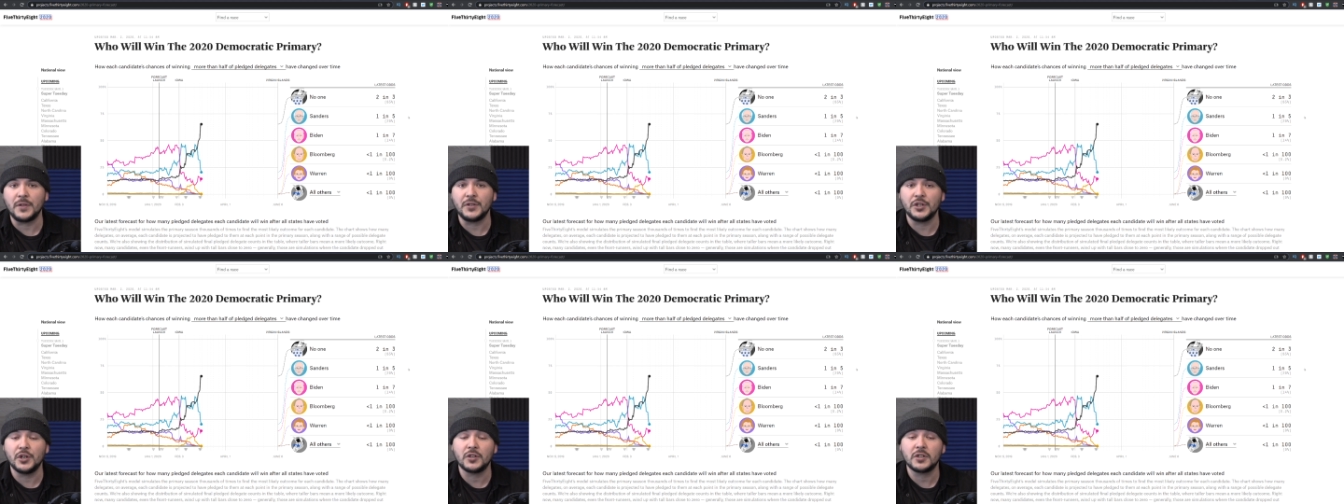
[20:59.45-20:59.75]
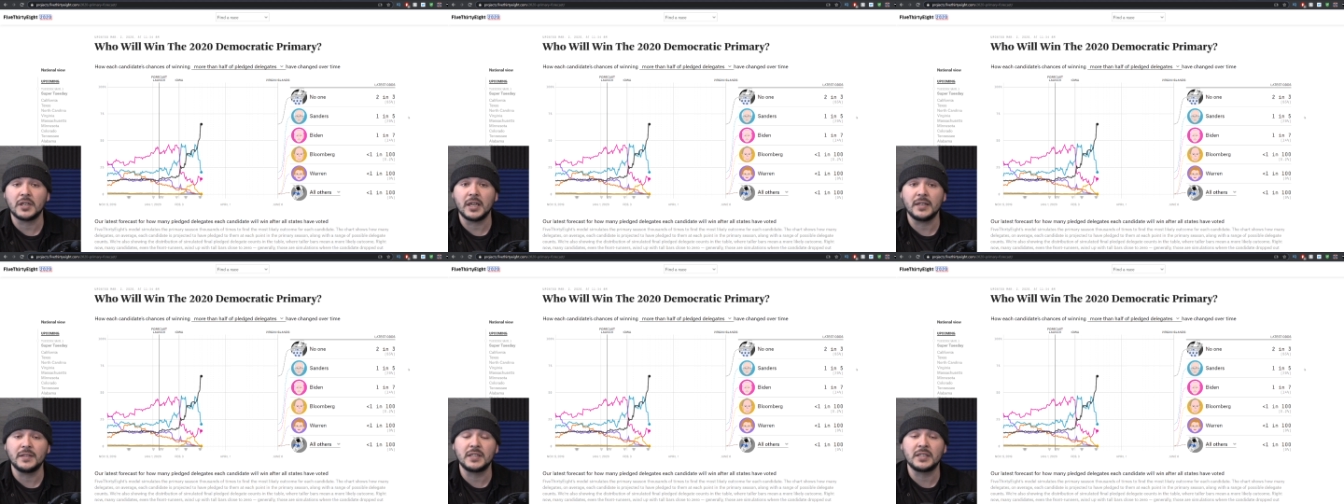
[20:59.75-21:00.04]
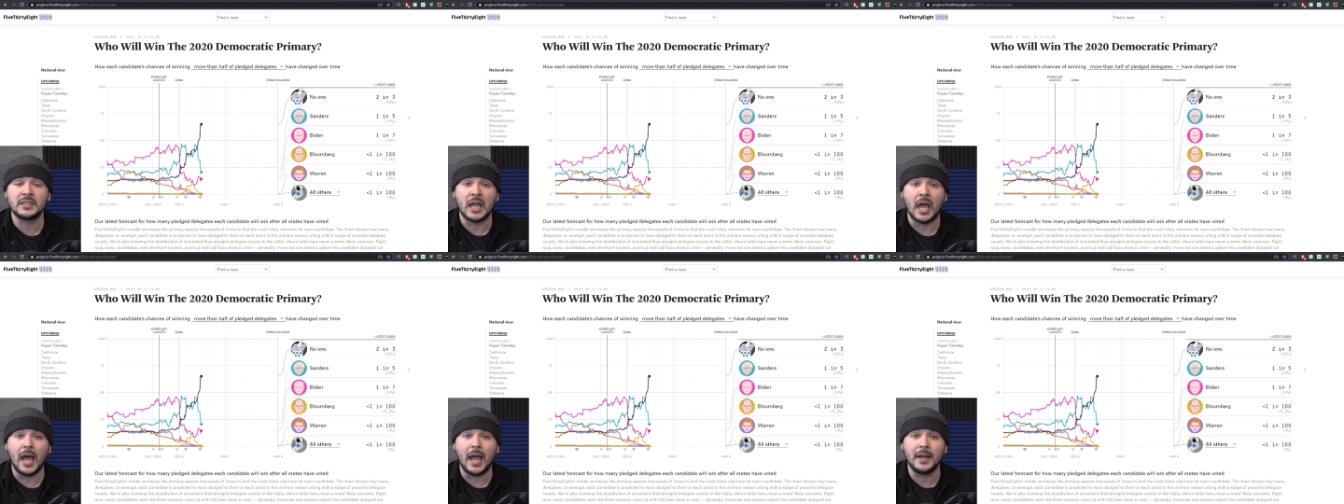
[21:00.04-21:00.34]
that your
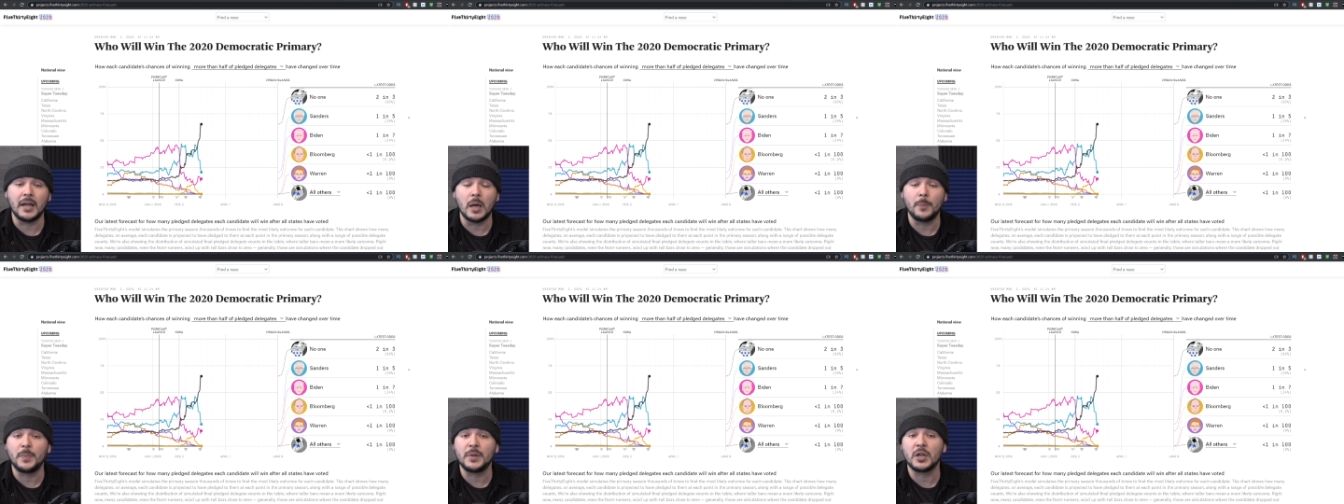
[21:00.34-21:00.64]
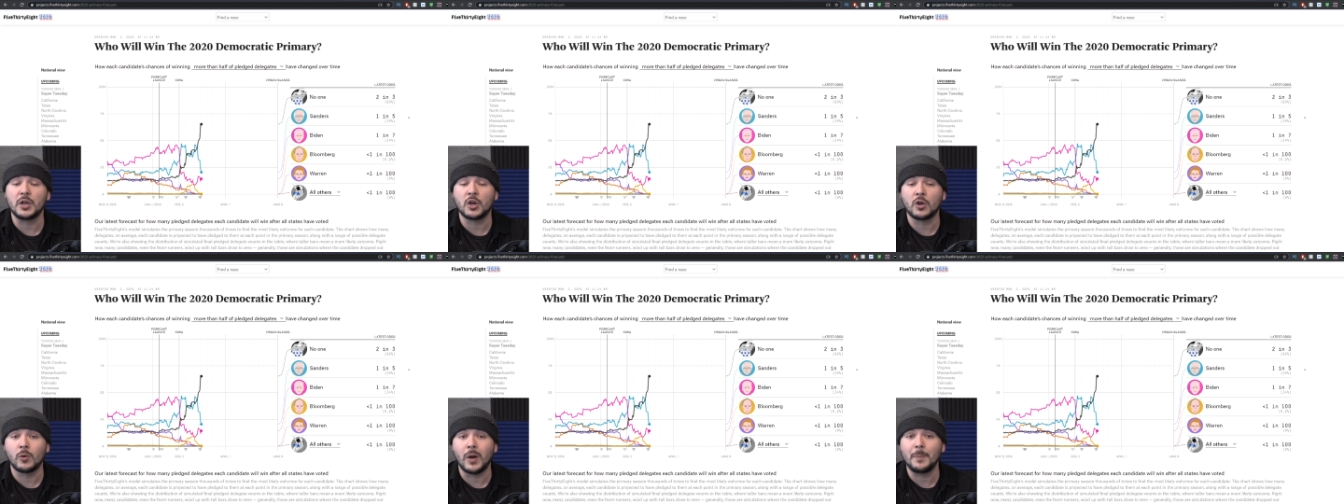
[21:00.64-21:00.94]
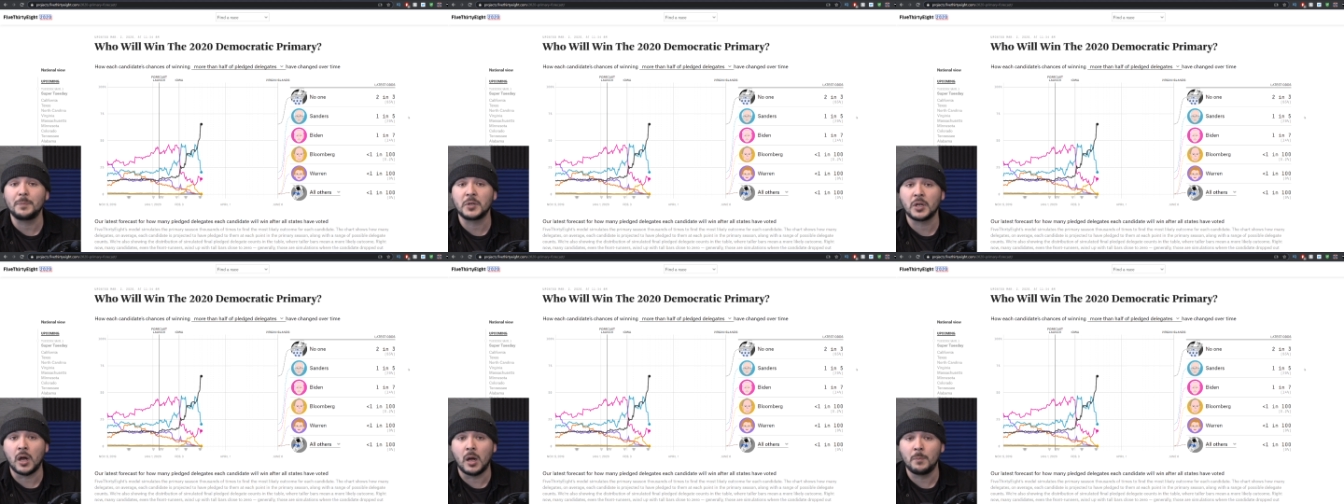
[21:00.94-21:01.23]
kid's tied up in a
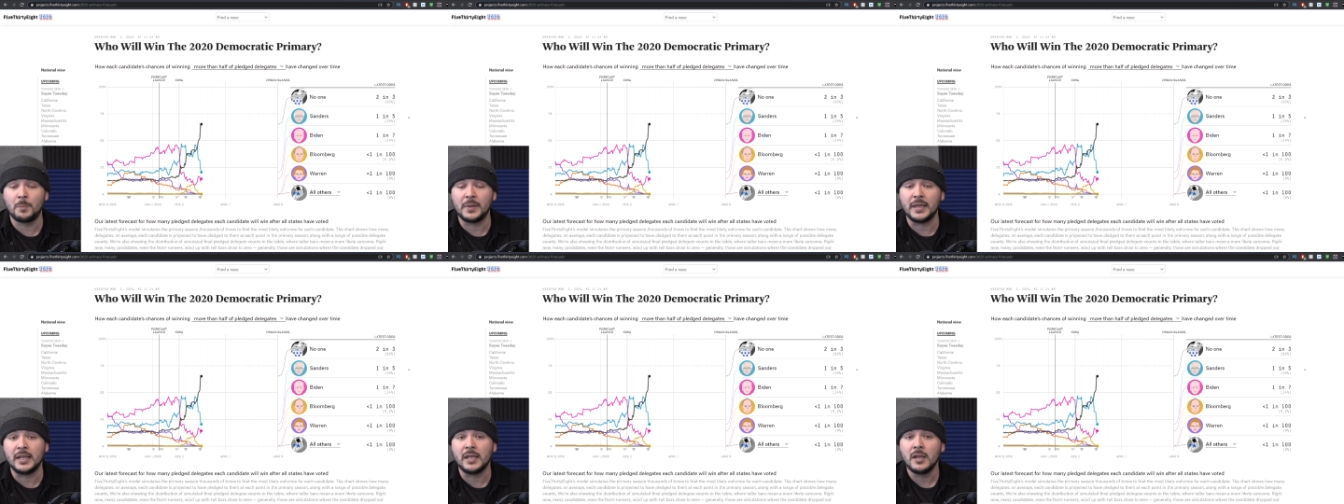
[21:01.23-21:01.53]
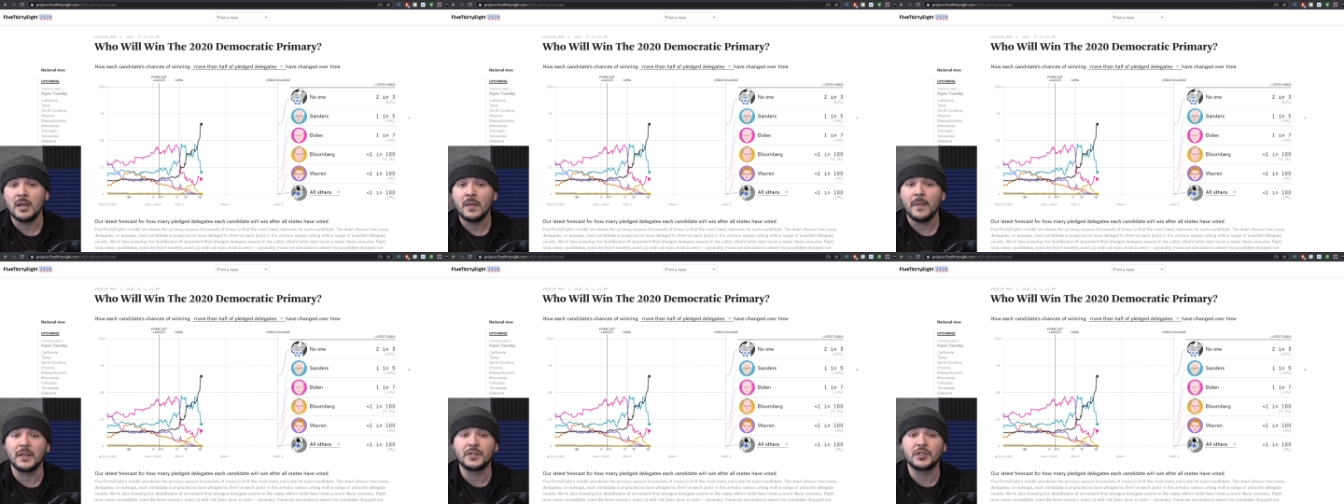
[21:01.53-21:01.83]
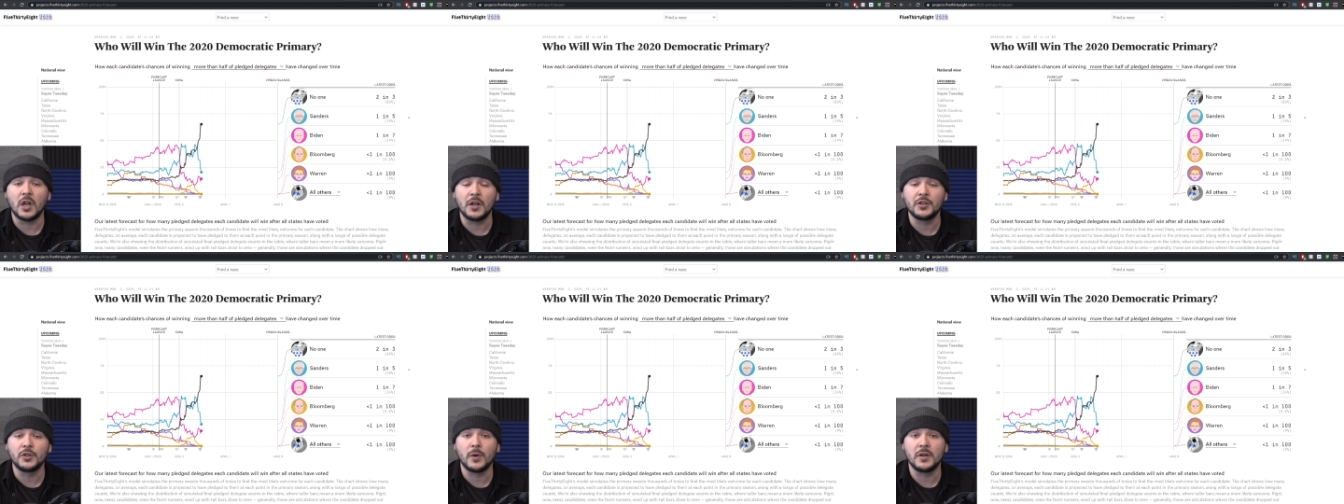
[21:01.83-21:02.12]
corrupt company
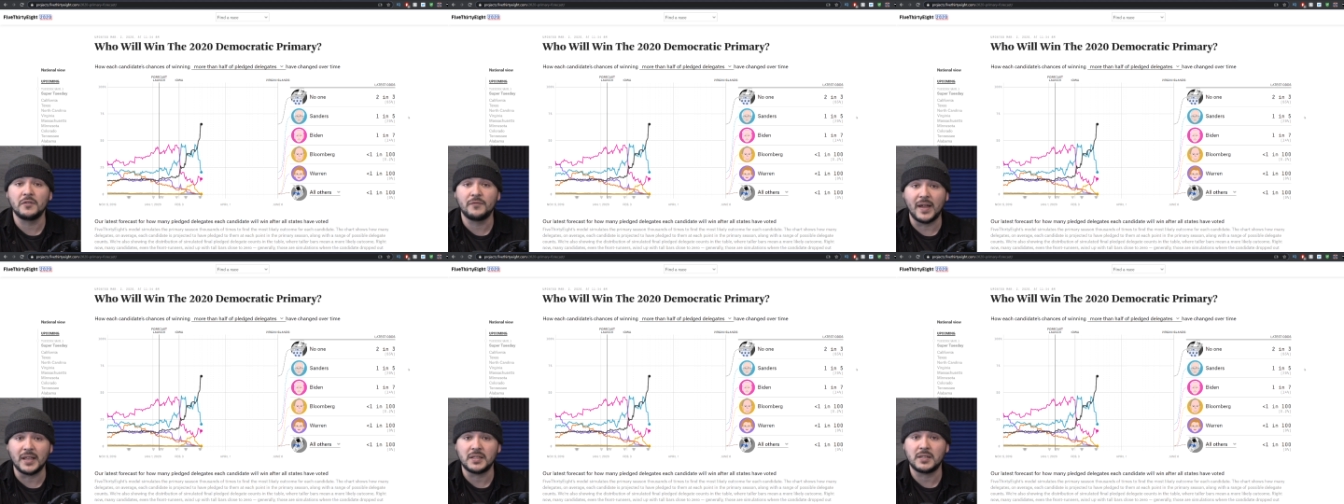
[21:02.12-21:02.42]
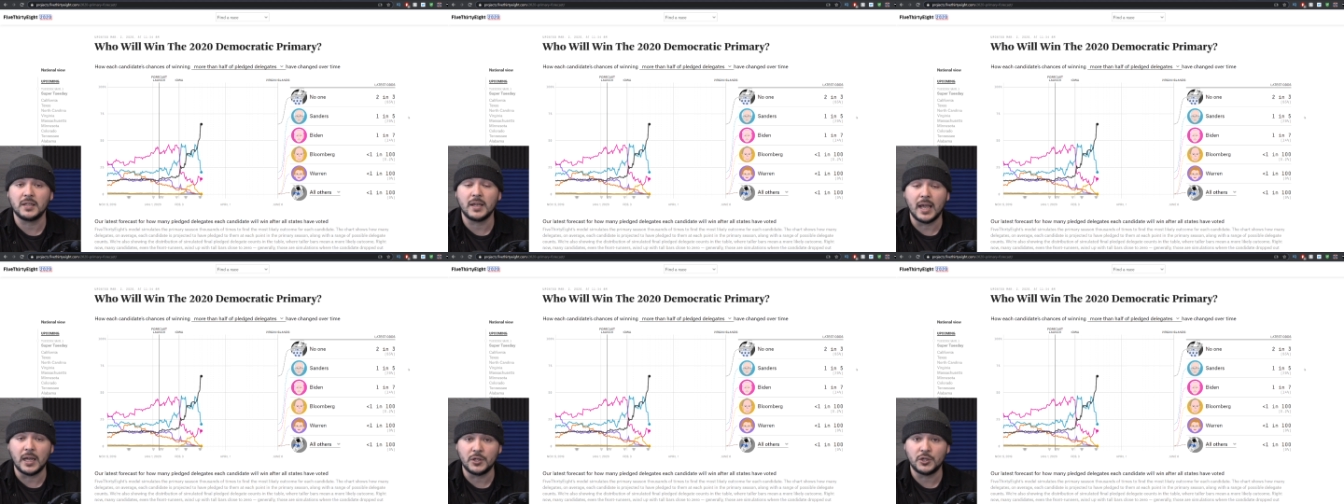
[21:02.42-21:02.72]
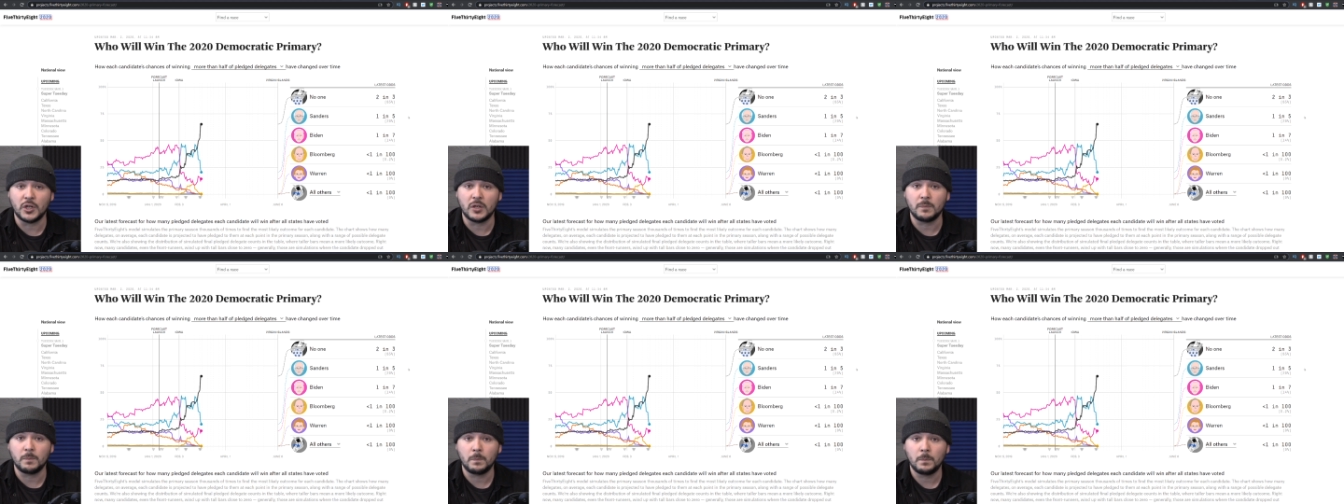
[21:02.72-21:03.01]
that's under
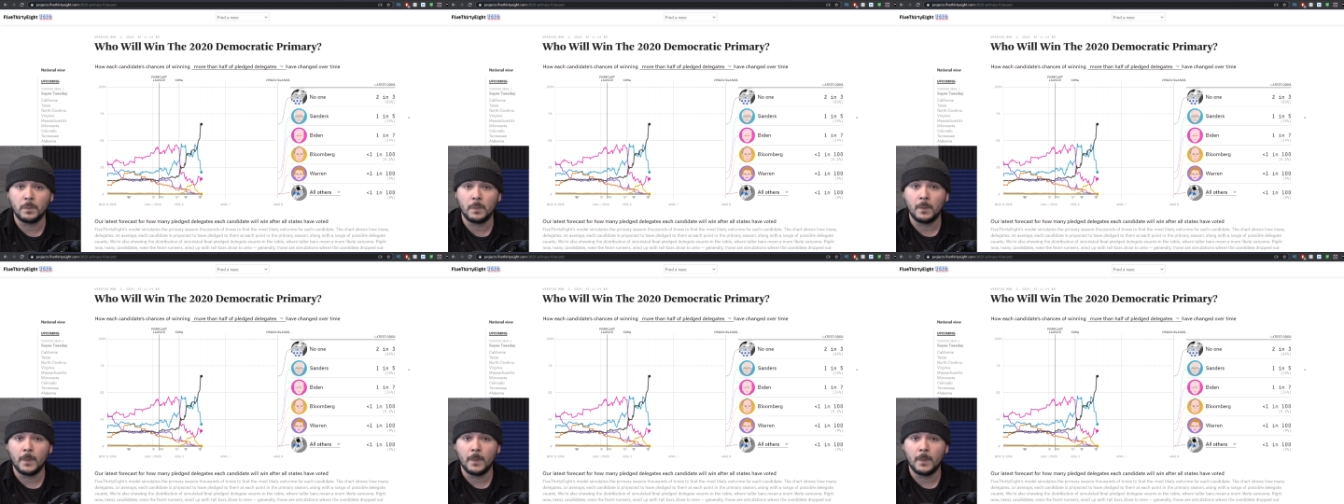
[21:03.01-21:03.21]
investigation?